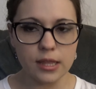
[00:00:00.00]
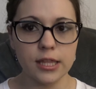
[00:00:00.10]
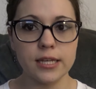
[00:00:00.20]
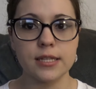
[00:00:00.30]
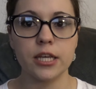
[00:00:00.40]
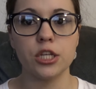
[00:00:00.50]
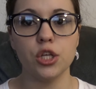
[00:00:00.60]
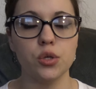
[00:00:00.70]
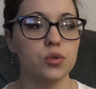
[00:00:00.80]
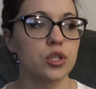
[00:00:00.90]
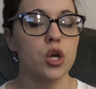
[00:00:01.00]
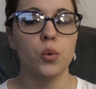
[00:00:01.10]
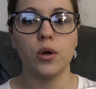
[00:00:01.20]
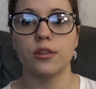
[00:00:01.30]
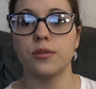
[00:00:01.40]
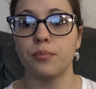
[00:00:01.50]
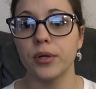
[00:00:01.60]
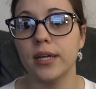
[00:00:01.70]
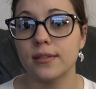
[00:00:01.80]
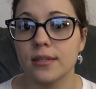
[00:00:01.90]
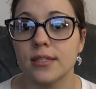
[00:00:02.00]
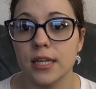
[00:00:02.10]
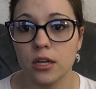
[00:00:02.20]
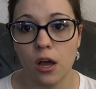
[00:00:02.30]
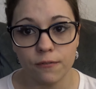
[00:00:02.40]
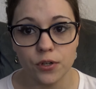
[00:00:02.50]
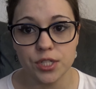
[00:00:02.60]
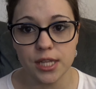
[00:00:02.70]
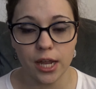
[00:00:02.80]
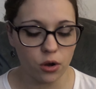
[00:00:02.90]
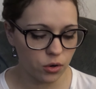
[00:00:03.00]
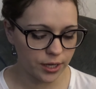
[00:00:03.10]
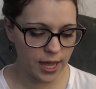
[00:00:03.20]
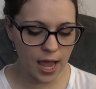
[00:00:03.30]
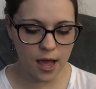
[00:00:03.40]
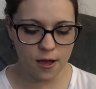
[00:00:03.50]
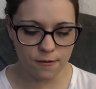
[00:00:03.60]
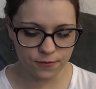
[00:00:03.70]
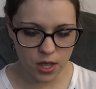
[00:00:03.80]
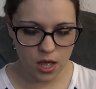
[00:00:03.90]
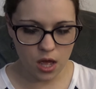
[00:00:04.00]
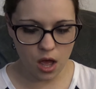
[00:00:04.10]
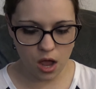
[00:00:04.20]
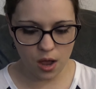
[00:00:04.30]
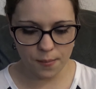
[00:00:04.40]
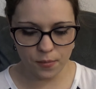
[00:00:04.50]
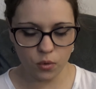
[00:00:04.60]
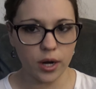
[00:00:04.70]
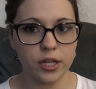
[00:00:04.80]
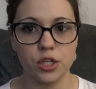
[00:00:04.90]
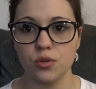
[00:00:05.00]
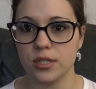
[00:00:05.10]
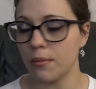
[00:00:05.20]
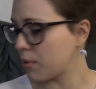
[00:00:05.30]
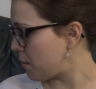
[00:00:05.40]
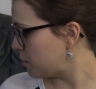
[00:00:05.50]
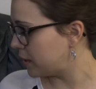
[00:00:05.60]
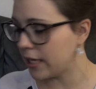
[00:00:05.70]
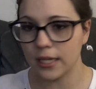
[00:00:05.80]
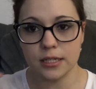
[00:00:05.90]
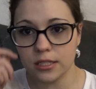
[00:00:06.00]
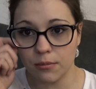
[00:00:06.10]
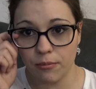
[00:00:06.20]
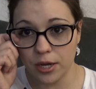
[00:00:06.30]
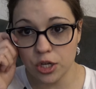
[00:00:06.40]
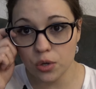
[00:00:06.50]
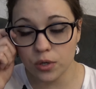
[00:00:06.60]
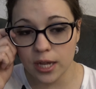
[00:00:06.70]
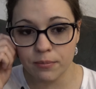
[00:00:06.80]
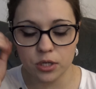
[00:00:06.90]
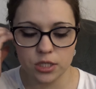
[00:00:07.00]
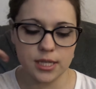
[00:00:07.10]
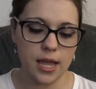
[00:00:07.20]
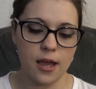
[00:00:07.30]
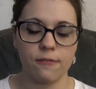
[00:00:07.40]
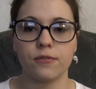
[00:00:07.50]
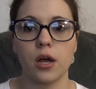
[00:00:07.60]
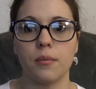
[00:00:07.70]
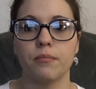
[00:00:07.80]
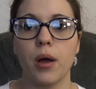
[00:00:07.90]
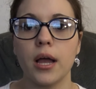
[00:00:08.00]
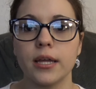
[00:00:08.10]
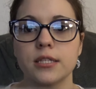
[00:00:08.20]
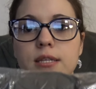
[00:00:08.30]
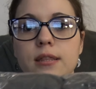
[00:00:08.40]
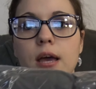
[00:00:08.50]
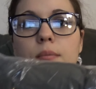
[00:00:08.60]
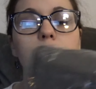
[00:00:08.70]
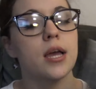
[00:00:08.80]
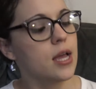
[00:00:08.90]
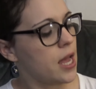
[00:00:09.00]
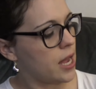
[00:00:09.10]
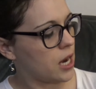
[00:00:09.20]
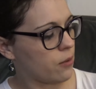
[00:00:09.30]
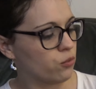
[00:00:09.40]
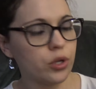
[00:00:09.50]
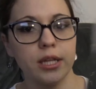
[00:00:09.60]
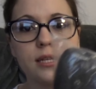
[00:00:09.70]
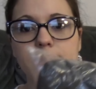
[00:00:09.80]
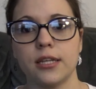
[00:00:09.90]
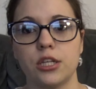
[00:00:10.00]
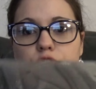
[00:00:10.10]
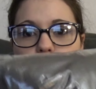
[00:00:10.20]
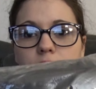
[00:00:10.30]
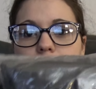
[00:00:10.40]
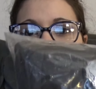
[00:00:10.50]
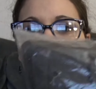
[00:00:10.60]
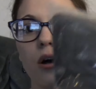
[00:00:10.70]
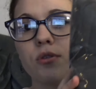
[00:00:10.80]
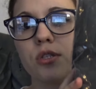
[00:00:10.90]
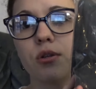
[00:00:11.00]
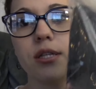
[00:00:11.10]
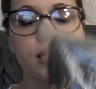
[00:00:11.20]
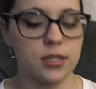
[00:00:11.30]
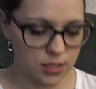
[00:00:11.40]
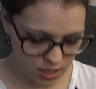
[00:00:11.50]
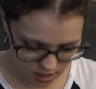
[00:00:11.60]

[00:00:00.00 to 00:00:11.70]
these I can use with the pre-existing covers that I already have, um, or I can use them probably in some of my new diapers that have um, pockets in them. And I'm really excited to try these out. So these,